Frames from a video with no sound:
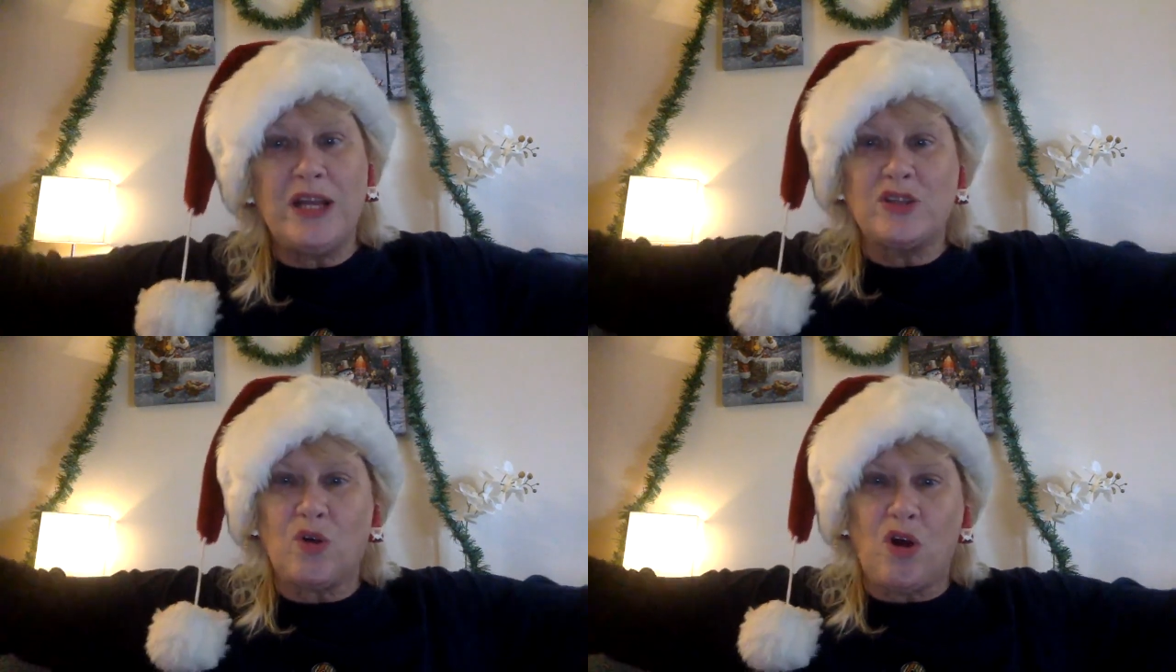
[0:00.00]

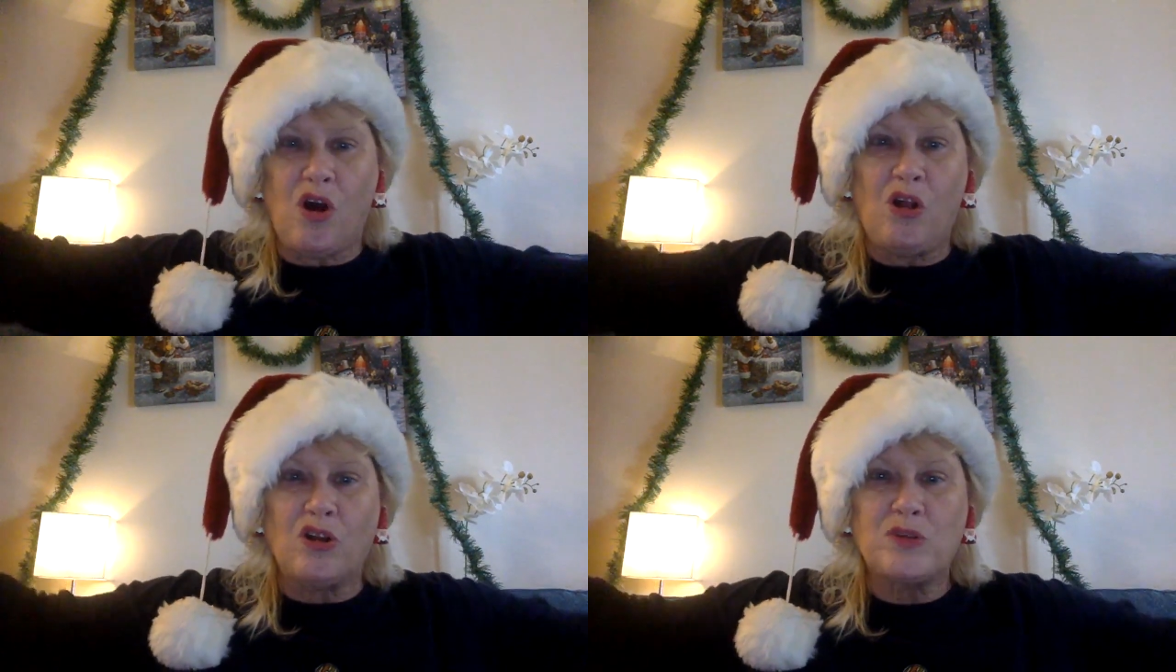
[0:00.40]
So
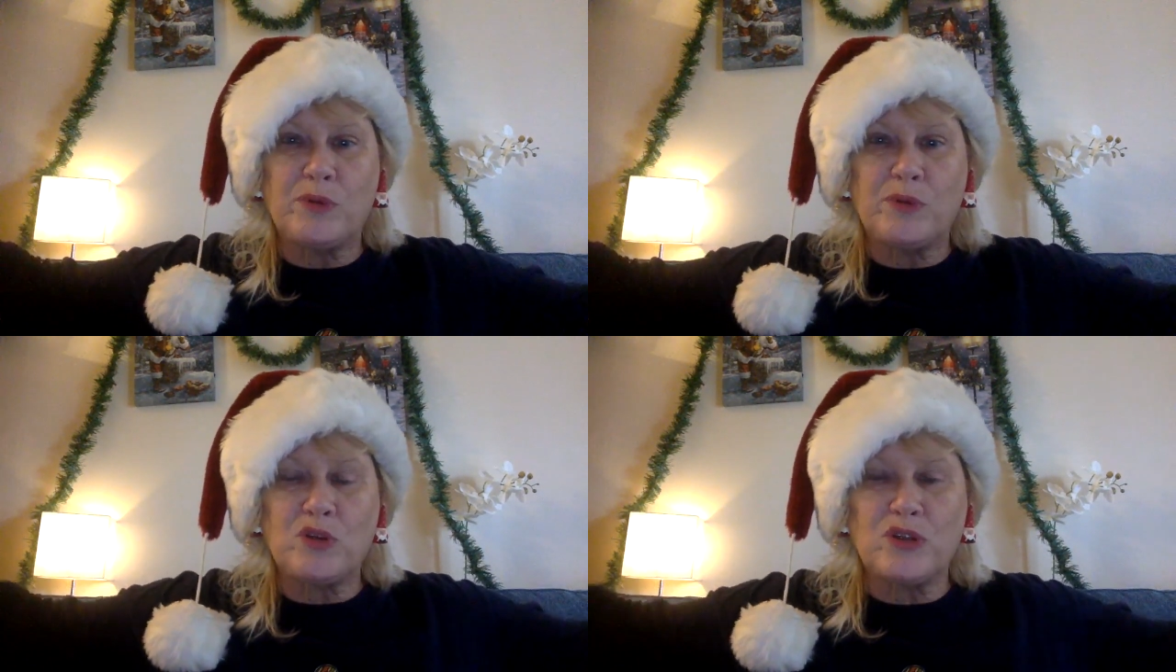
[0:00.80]
all our
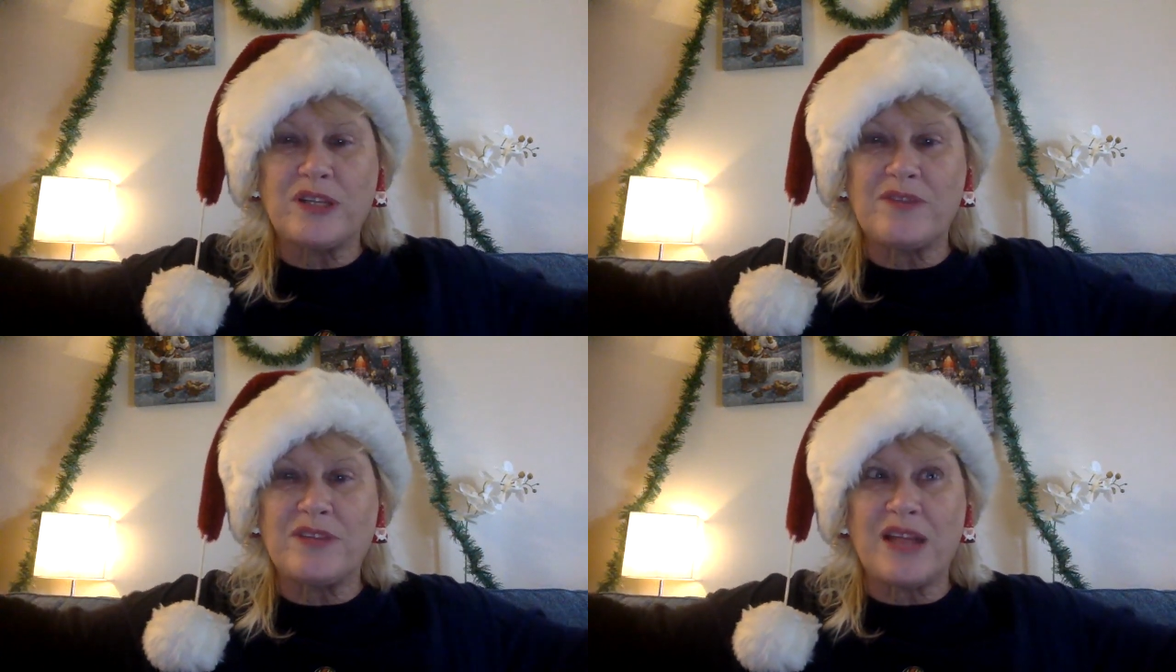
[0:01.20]
spiritual
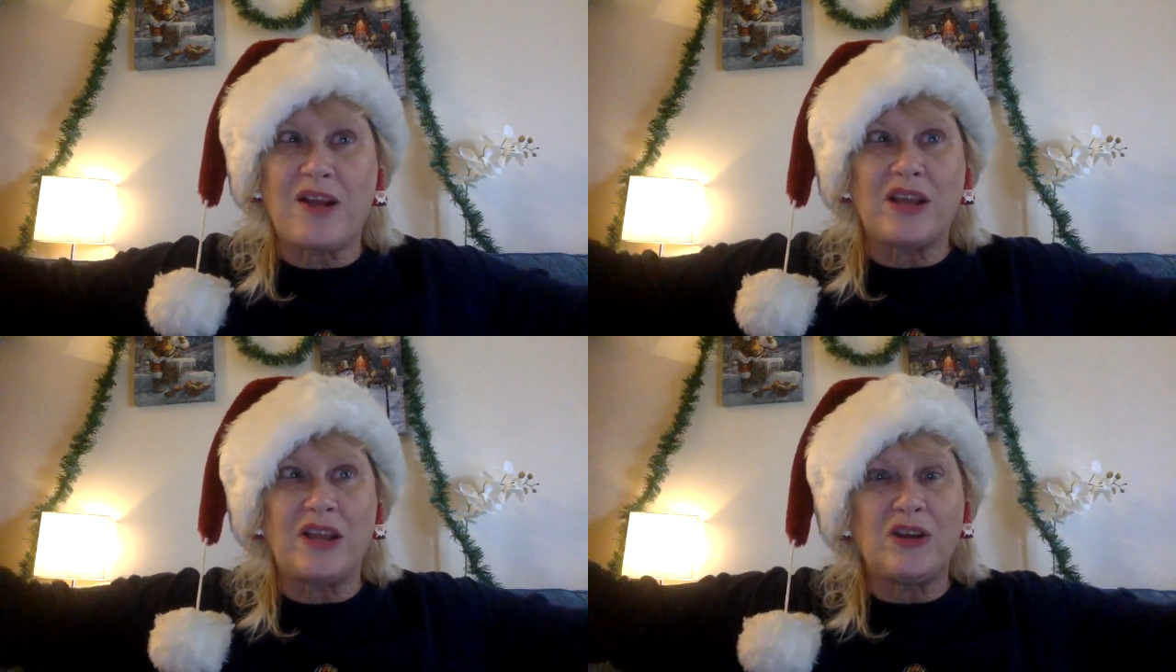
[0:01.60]
stuff is
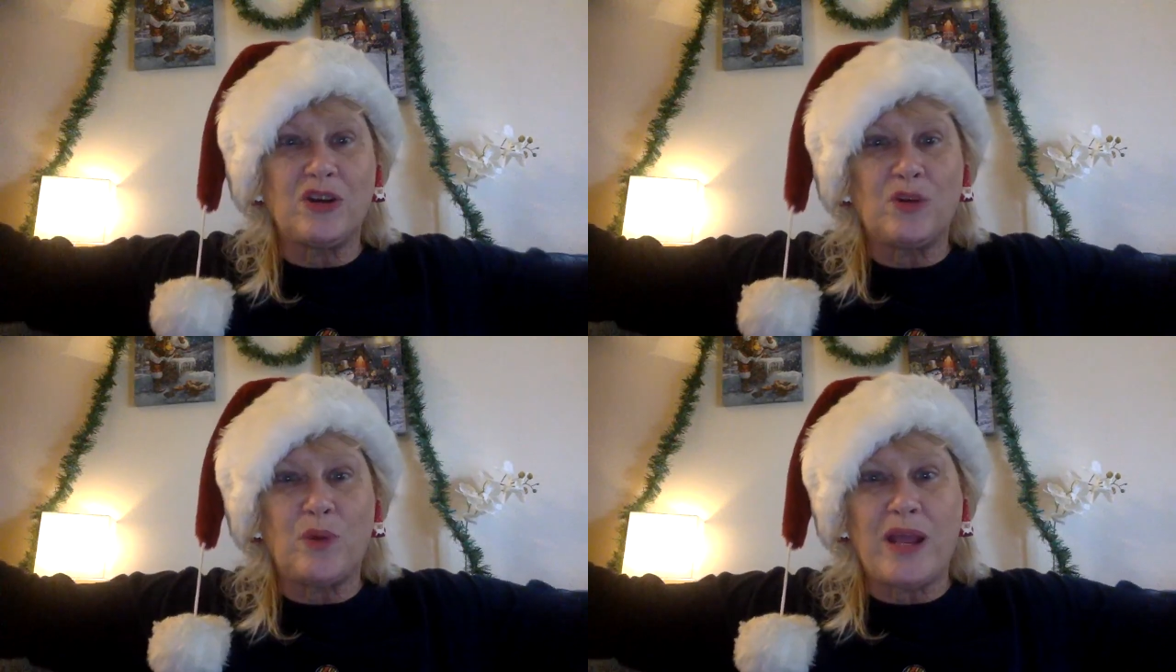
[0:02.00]
out
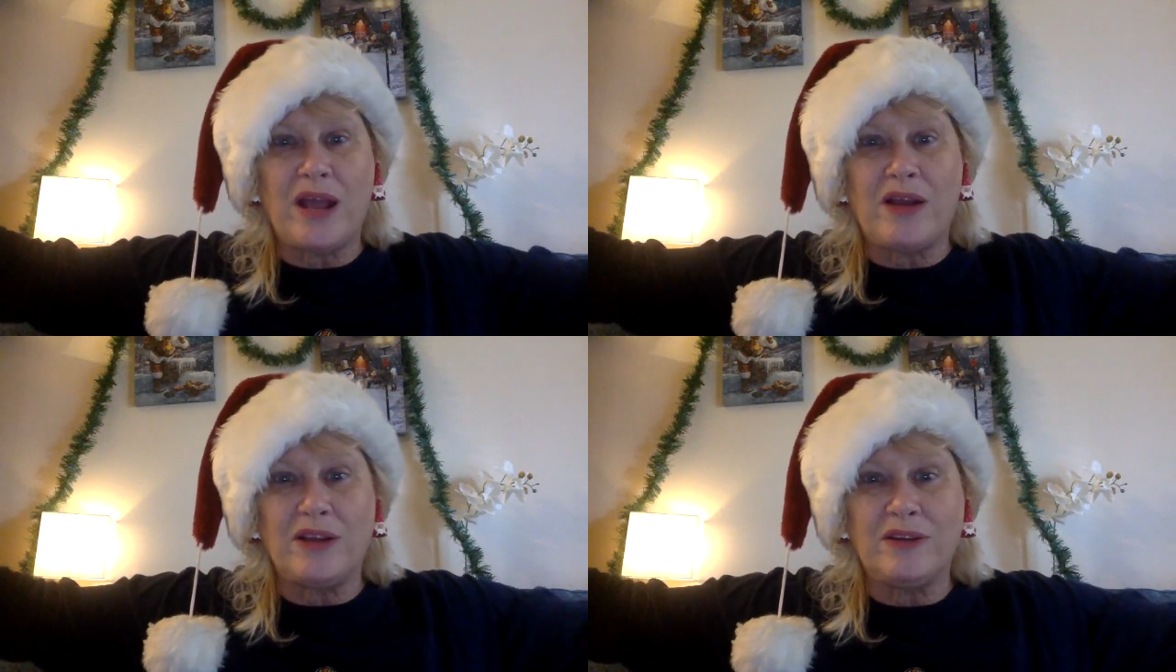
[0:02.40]
here, way
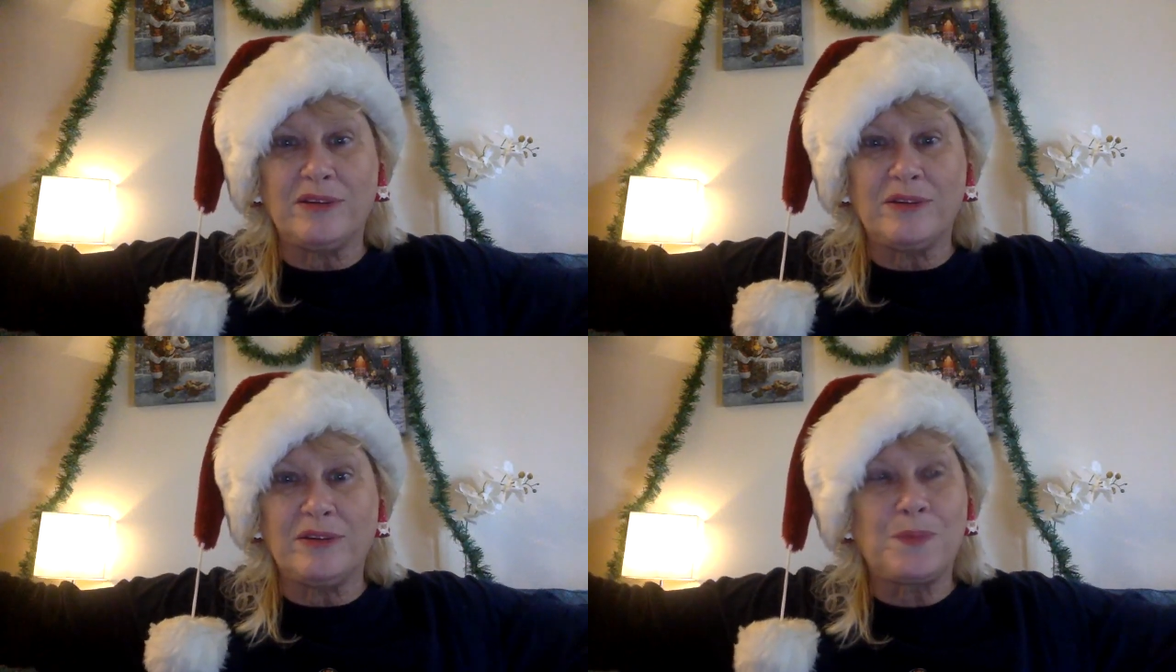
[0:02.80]
out here,